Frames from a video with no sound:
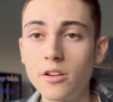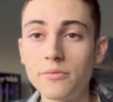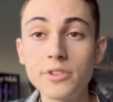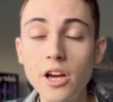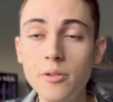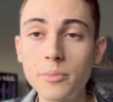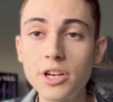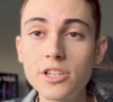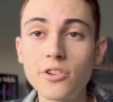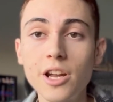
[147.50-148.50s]
fiat
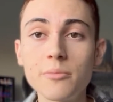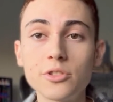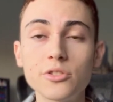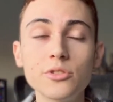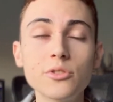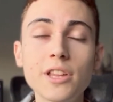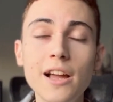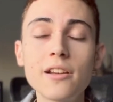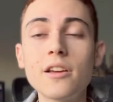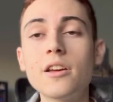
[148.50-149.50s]
money, you're able to do
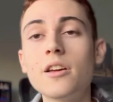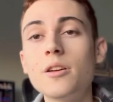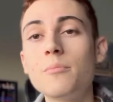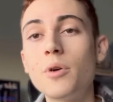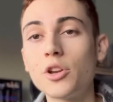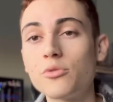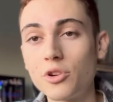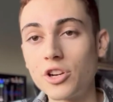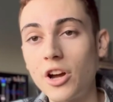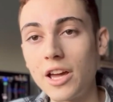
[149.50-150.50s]
that, but you
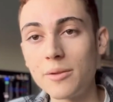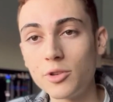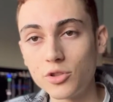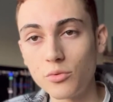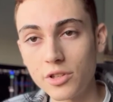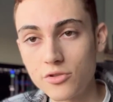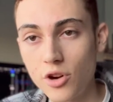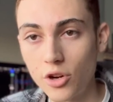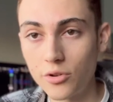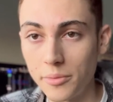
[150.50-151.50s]
are not able to
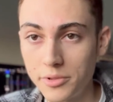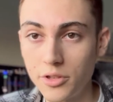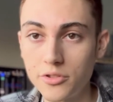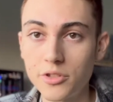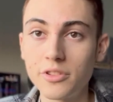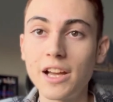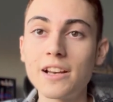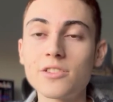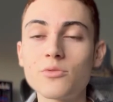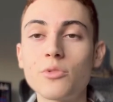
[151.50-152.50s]
withdraw crypto. So that
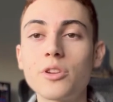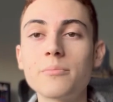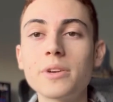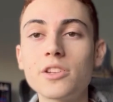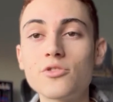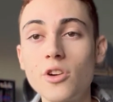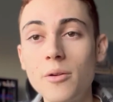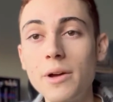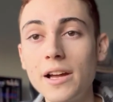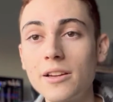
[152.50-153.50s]
is one big
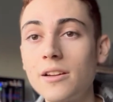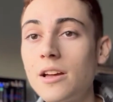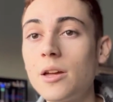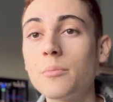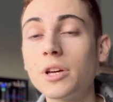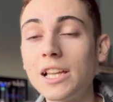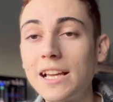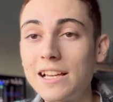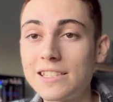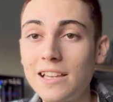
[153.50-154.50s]
drawback. But
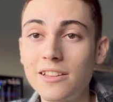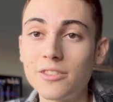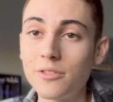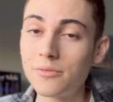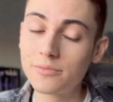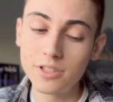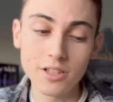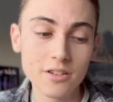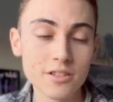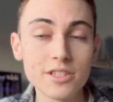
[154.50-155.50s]
like I said,
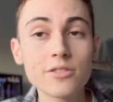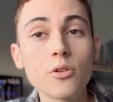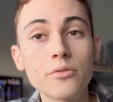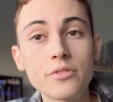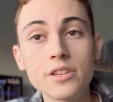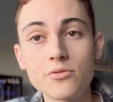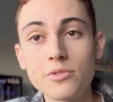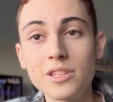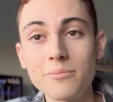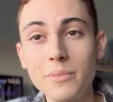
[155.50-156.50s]
the zero fees
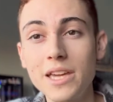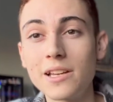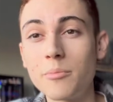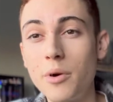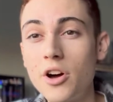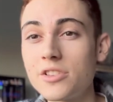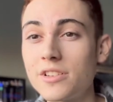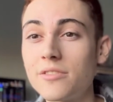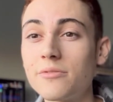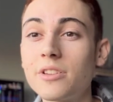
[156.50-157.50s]
really make it a
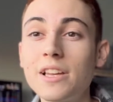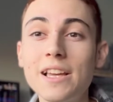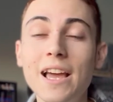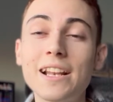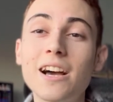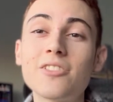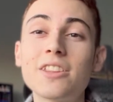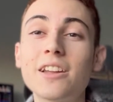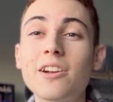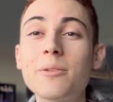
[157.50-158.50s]
positive. And now
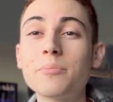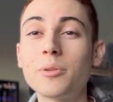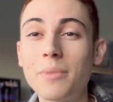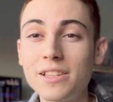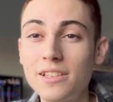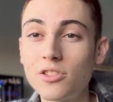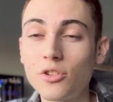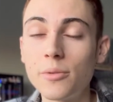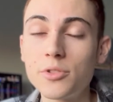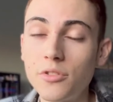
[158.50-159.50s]
that they're implementing the
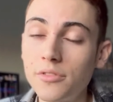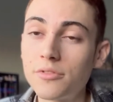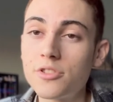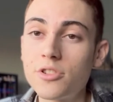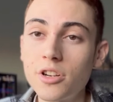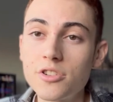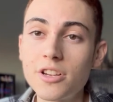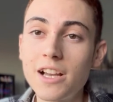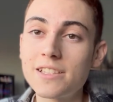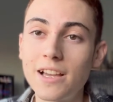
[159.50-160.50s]
crypto infrastructure,
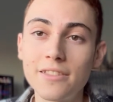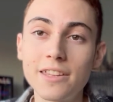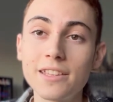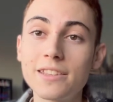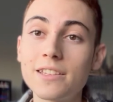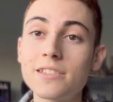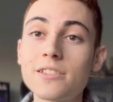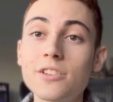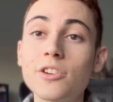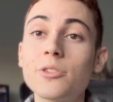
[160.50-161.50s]
guys, I think this
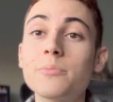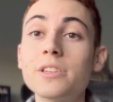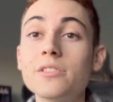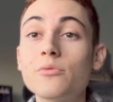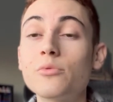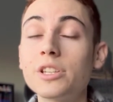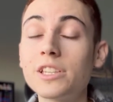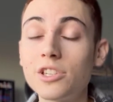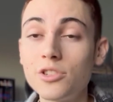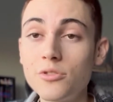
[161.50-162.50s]
could be
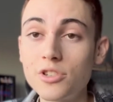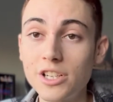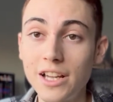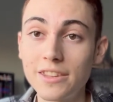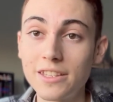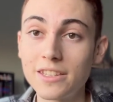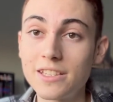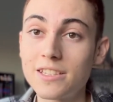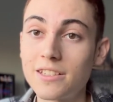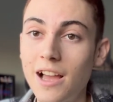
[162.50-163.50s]
really huge. And I think
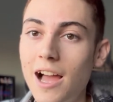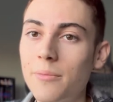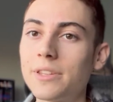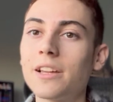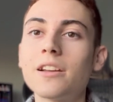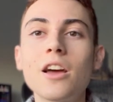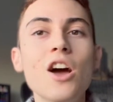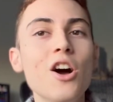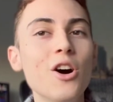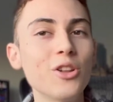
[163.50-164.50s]
this is an app that
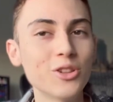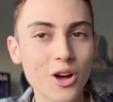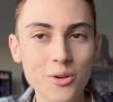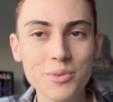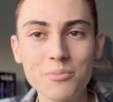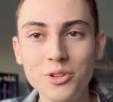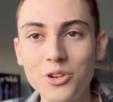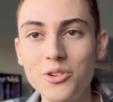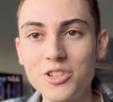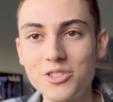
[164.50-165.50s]
a lot of people are
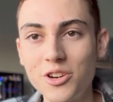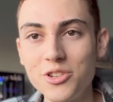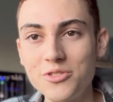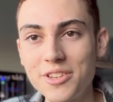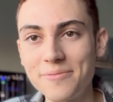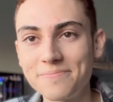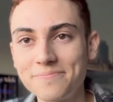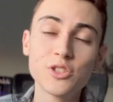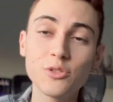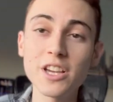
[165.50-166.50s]
going to start using.
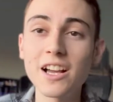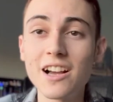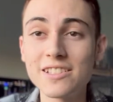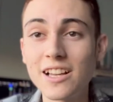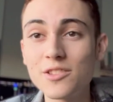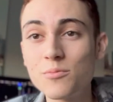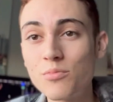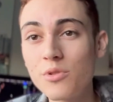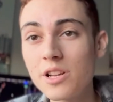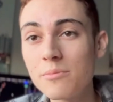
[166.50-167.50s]
So yeah, guys, that's
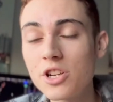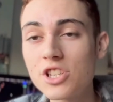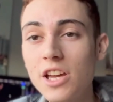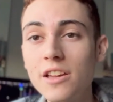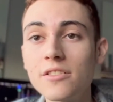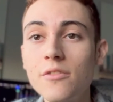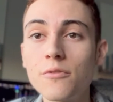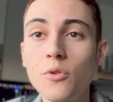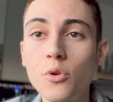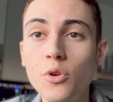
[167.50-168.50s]
pretty much it
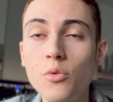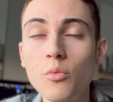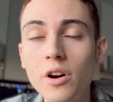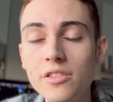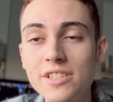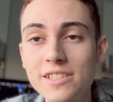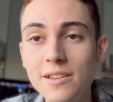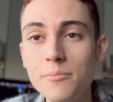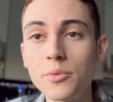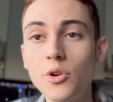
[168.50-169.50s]
for
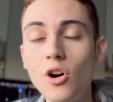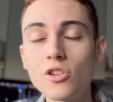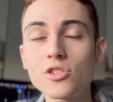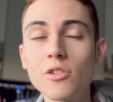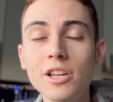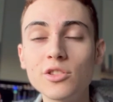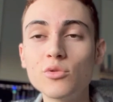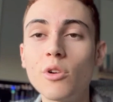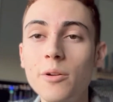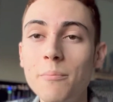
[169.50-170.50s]
Wealthsimple. Also, I do
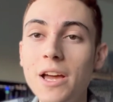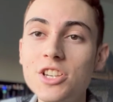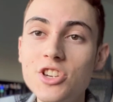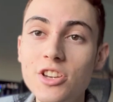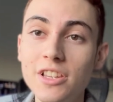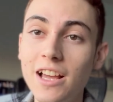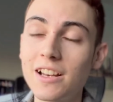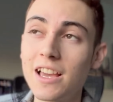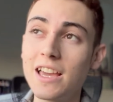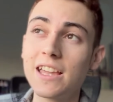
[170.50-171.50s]
want to mention
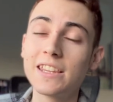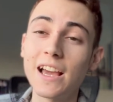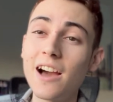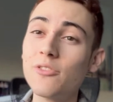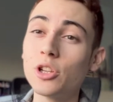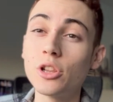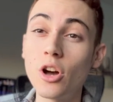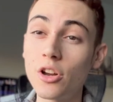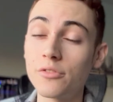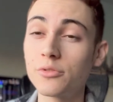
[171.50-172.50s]
that they have a
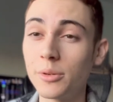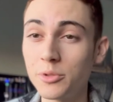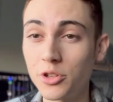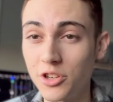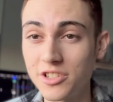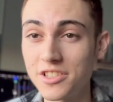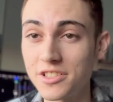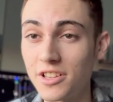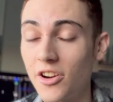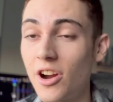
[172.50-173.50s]
lot of
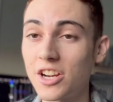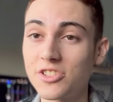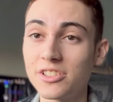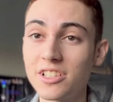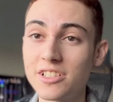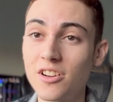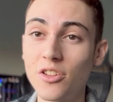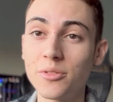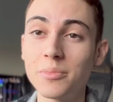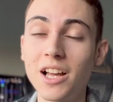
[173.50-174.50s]
cryptocurrencies that are actually listed
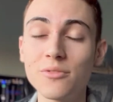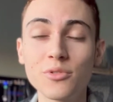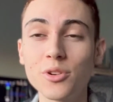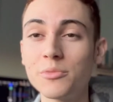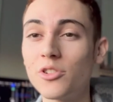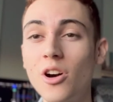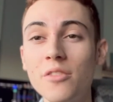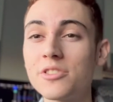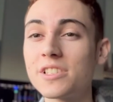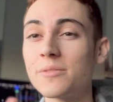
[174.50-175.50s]
on the platform.
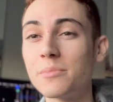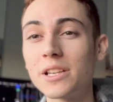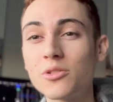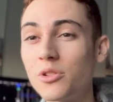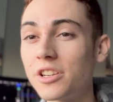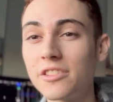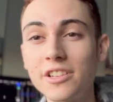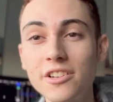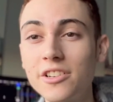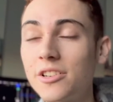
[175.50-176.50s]
Obviously Bitcoin,
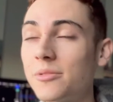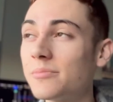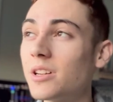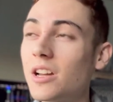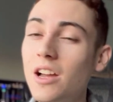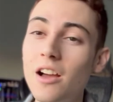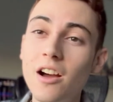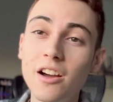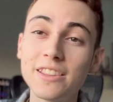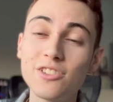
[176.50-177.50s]
Ethereum,
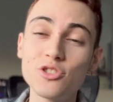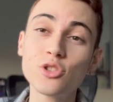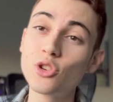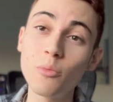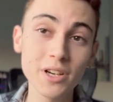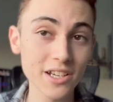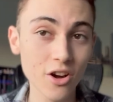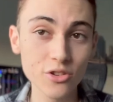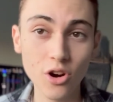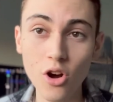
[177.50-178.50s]
there's so many
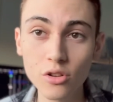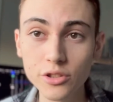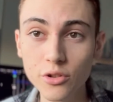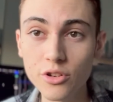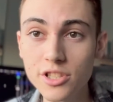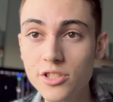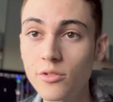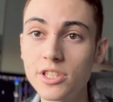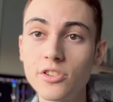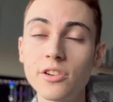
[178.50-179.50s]
other altcoins. So
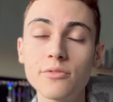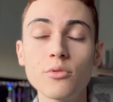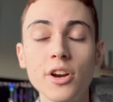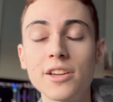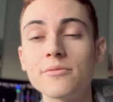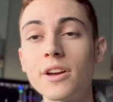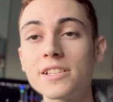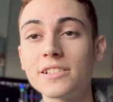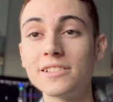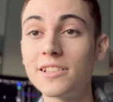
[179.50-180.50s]
it's good if you want to
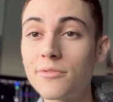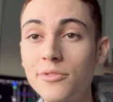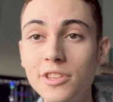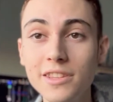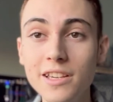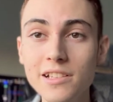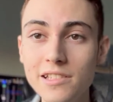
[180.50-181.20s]
invest in different things.